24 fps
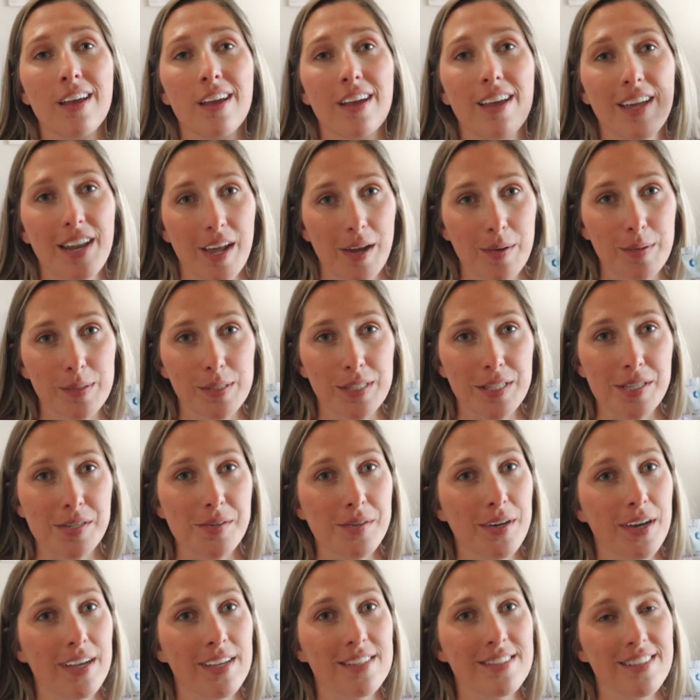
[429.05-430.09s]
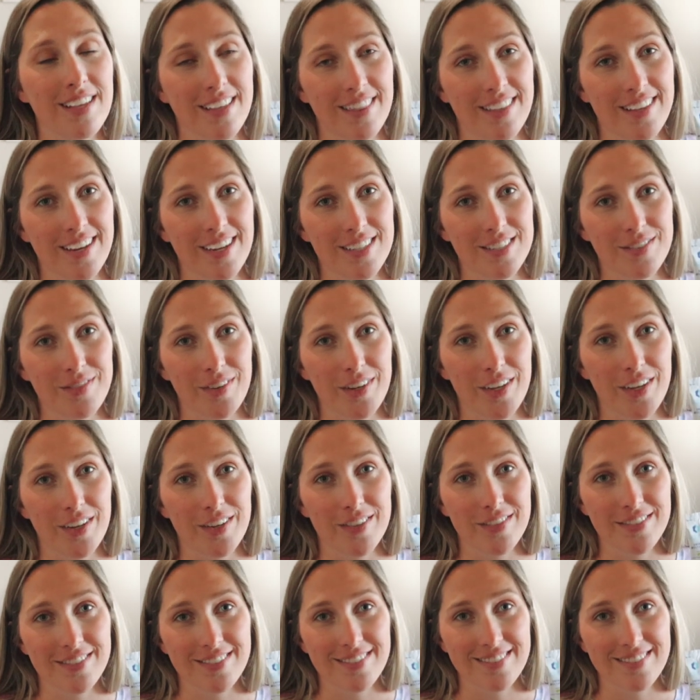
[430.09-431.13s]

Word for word: And I will see you guys in the next video.